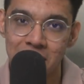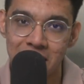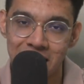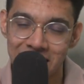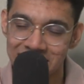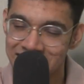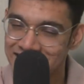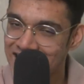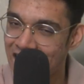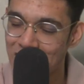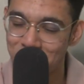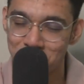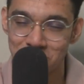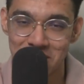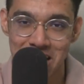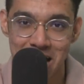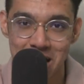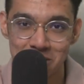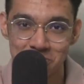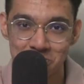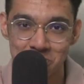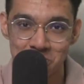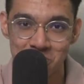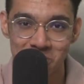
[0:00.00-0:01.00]
And that will
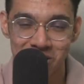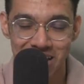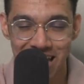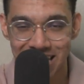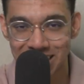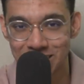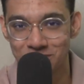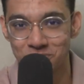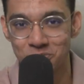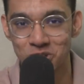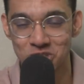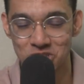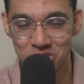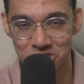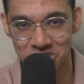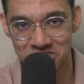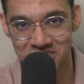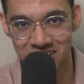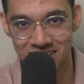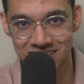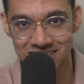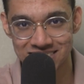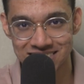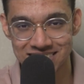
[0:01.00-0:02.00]
help you get the most
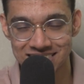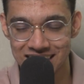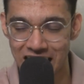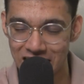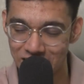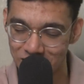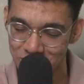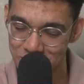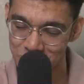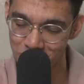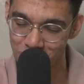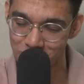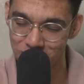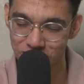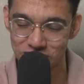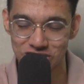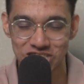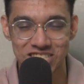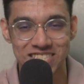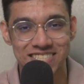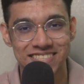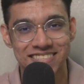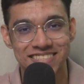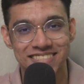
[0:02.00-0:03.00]
results. Thank you so much.